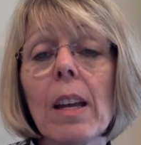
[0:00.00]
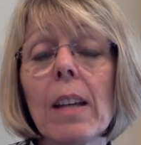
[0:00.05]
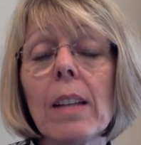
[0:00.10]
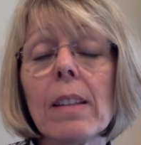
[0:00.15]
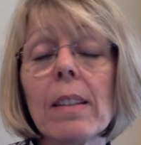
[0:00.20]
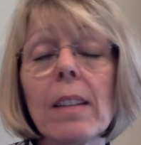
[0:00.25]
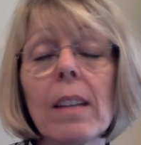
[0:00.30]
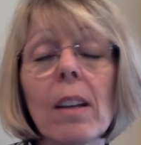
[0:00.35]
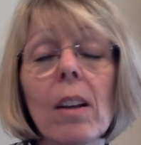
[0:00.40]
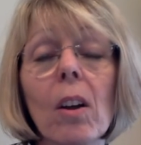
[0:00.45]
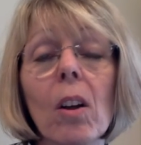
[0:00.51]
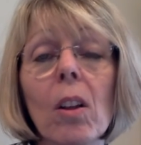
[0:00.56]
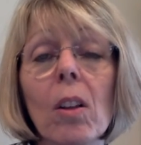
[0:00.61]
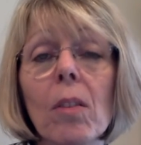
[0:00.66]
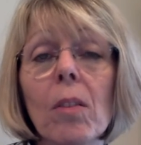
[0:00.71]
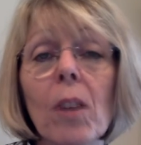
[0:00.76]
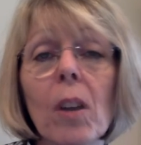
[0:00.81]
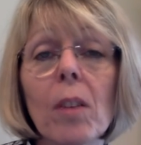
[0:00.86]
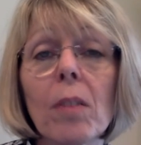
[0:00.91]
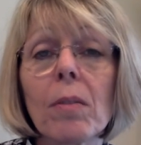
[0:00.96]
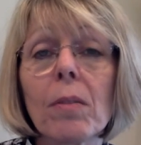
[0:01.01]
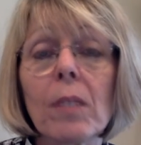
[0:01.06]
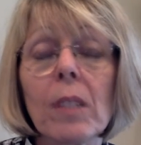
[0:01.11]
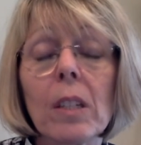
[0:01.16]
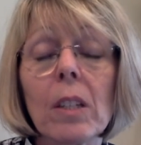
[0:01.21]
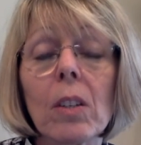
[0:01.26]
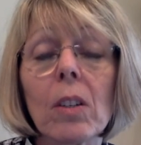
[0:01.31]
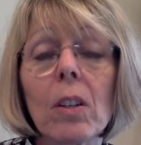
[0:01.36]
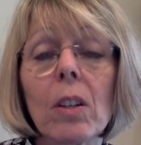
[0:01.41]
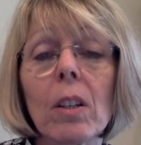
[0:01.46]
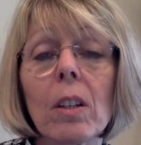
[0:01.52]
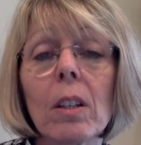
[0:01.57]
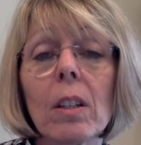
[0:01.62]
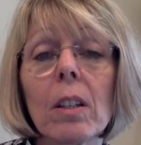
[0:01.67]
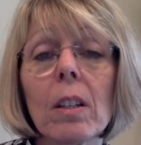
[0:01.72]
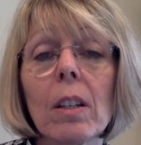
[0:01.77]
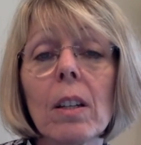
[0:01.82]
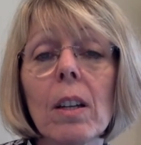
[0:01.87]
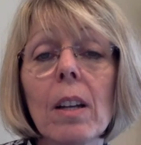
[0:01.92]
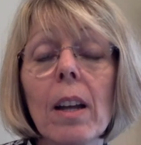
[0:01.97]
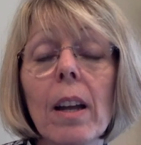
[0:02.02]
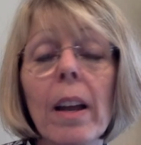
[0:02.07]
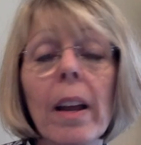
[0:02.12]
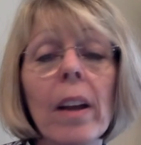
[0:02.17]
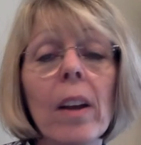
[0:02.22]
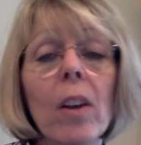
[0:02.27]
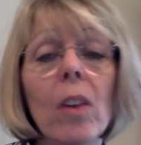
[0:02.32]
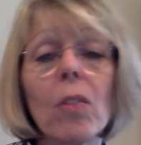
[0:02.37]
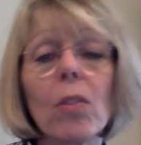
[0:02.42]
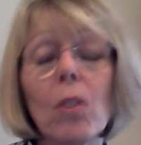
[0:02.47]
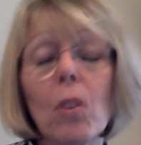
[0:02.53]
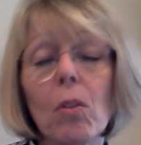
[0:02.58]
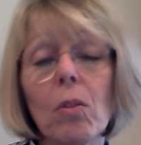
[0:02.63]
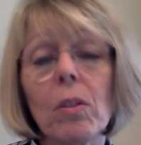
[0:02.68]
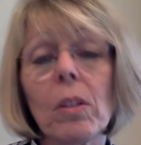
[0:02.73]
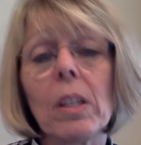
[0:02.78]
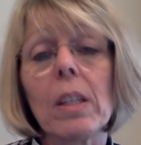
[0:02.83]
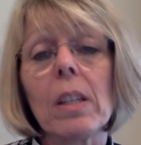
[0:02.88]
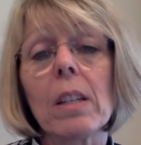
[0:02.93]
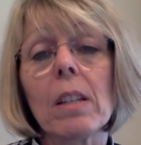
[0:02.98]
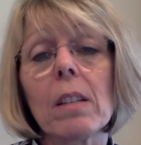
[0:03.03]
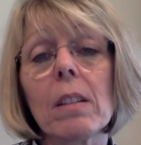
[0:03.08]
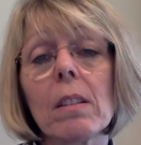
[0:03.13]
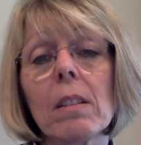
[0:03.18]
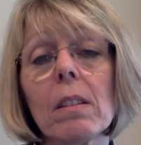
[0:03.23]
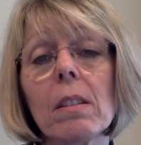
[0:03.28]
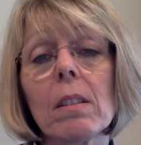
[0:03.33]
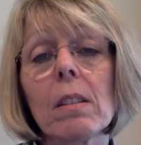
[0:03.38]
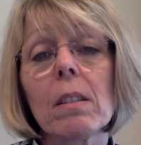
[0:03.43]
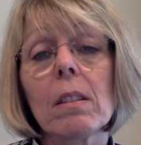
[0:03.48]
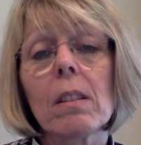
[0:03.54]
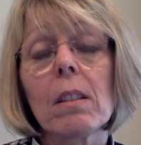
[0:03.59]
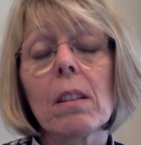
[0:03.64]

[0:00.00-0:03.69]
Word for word: And take all of our fear and our loneliness